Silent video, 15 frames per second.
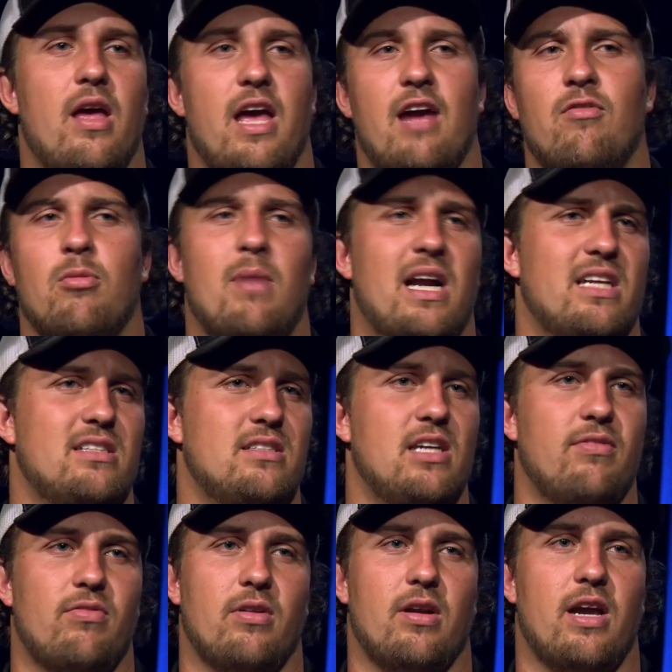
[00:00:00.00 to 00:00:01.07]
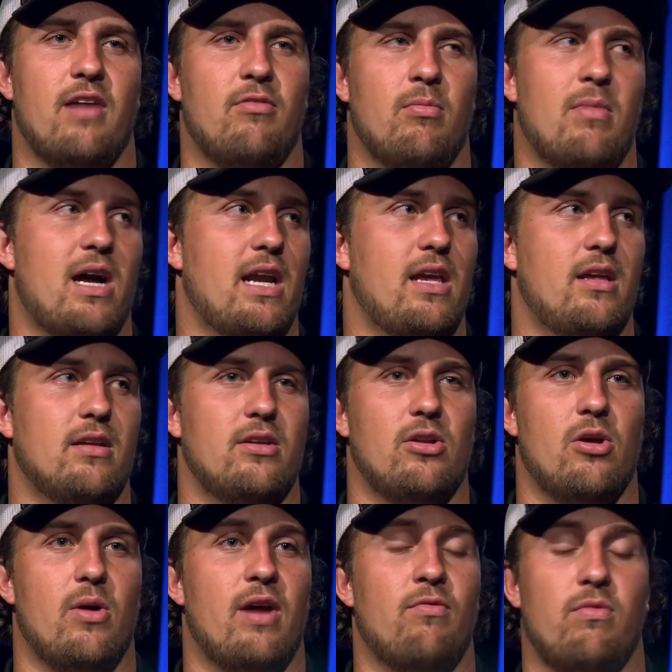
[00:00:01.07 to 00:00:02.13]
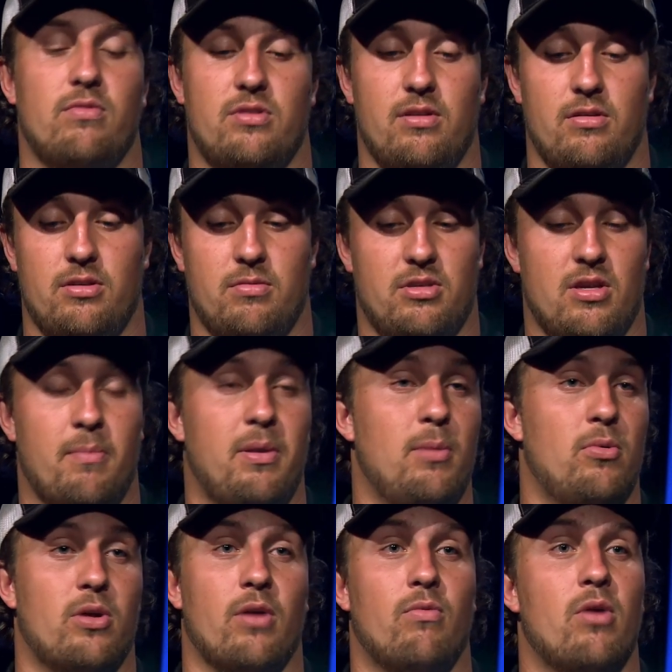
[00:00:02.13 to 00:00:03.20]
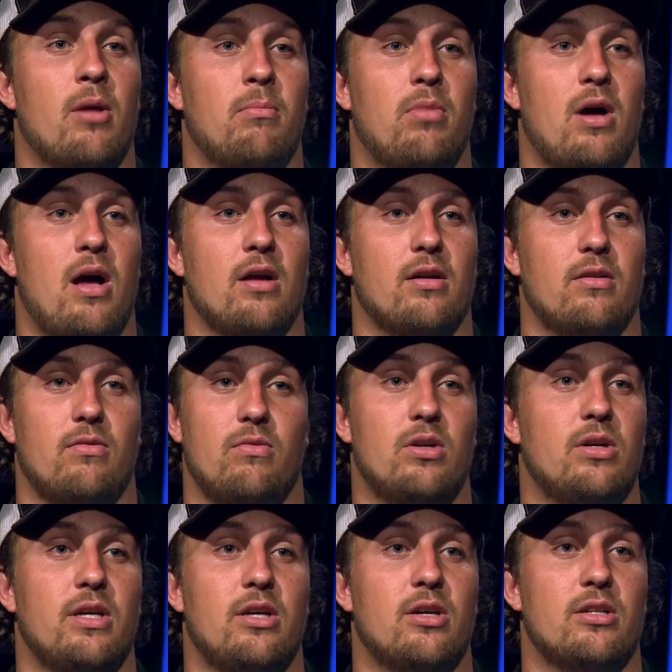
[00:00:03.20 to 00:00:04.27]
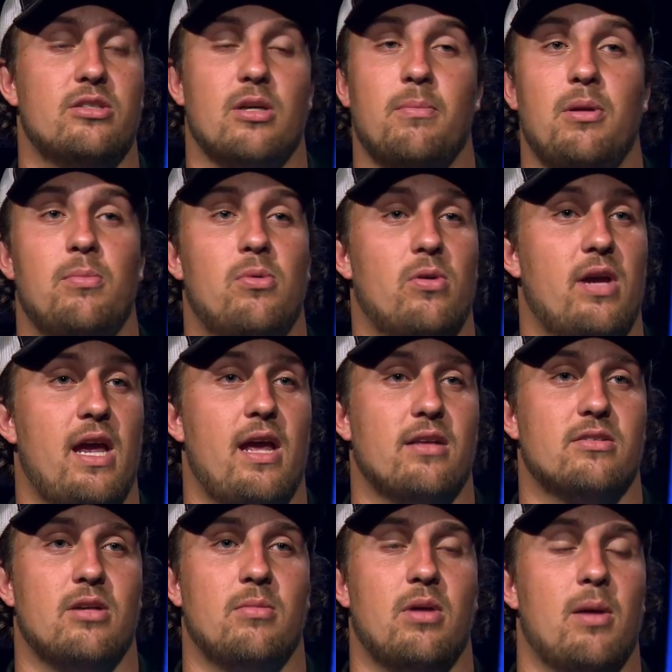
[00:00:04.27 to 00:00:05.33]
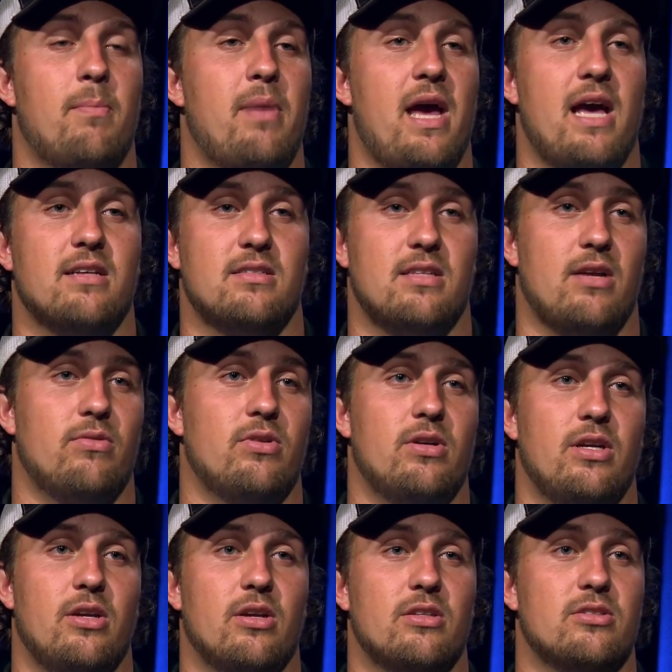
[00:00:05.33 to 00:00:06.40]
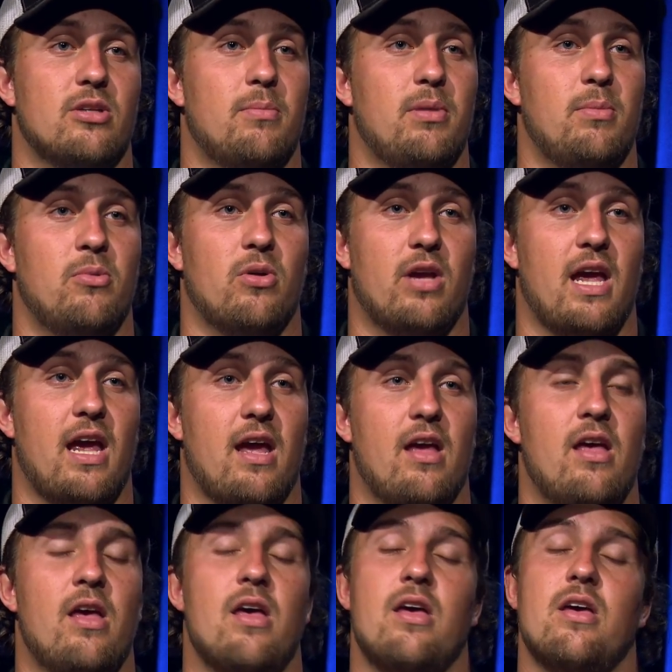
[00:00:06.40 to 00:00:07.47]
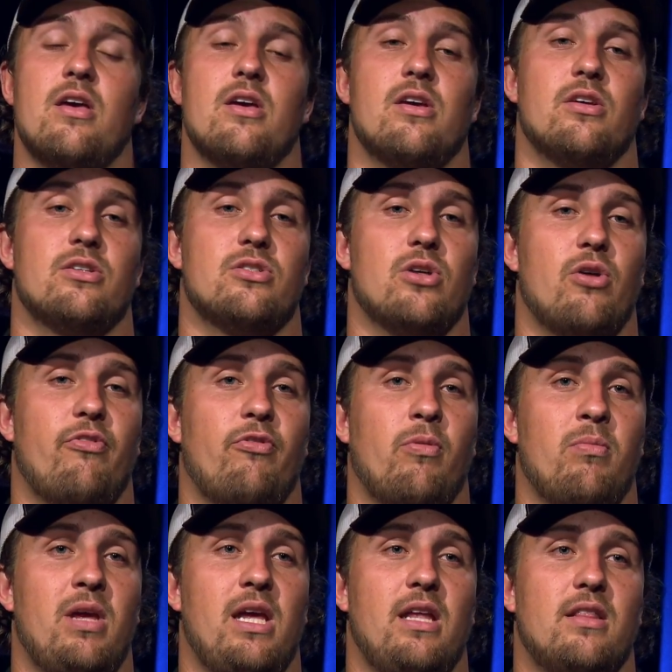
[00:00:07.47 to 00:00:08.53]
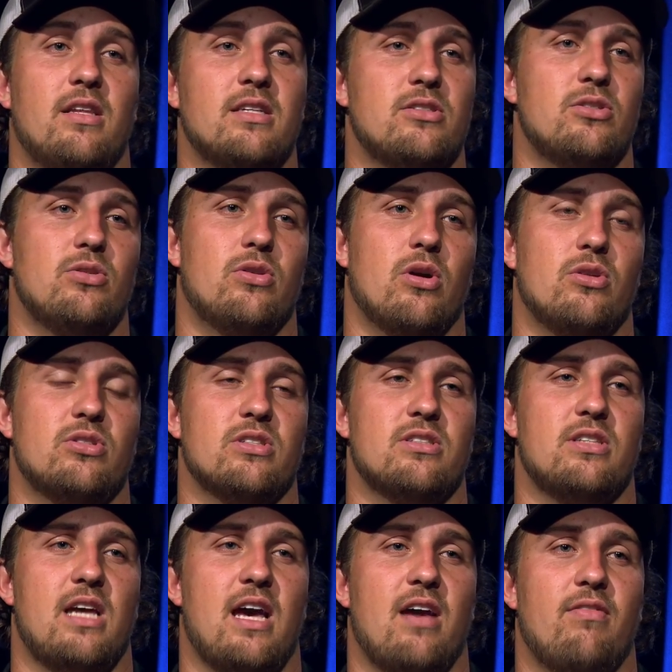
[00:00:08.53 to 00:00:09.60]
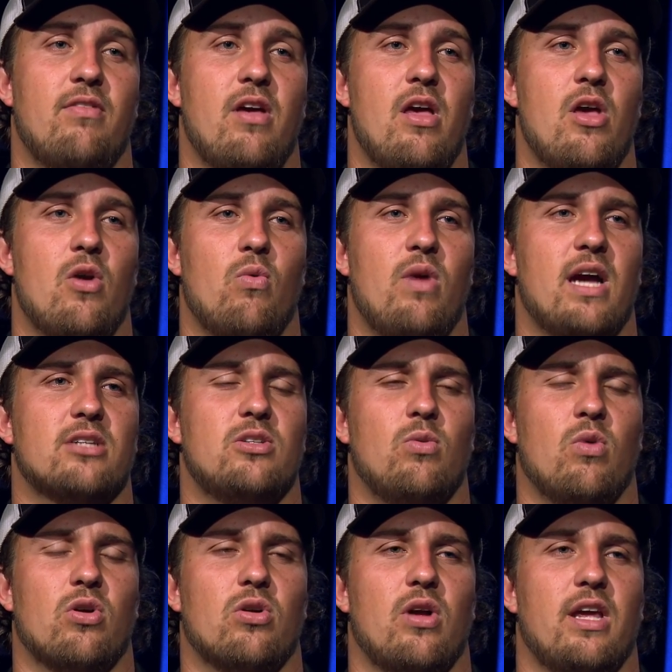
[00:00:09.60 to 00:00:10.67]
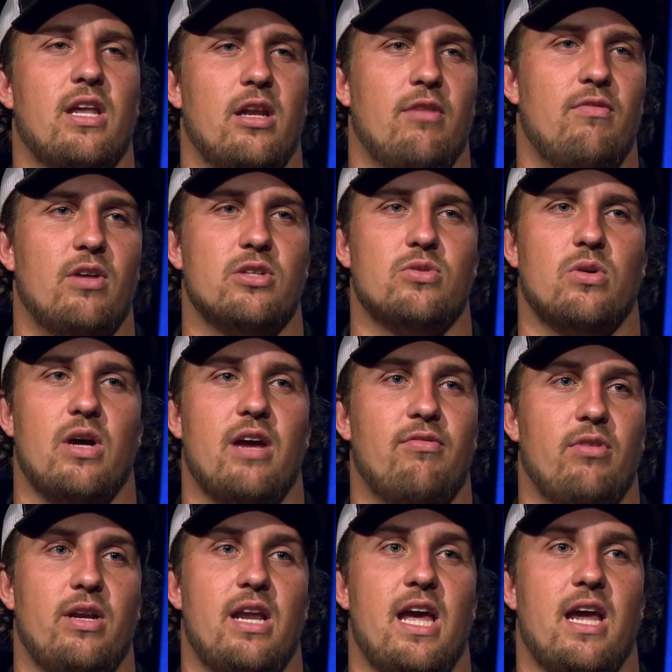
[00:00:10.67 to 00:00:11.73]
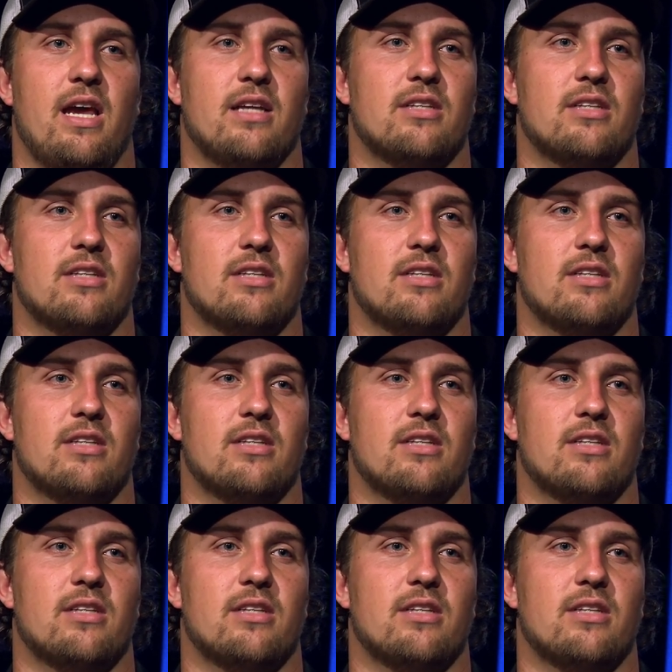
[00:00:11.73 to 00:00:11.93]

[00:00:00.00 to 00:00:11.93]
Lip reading: Everybody's different. Everybody, you know, some people can run block really good, some people can't. Some can pass set really good, some people can't. So for me, this new coaching staff, we actually work on individual every day.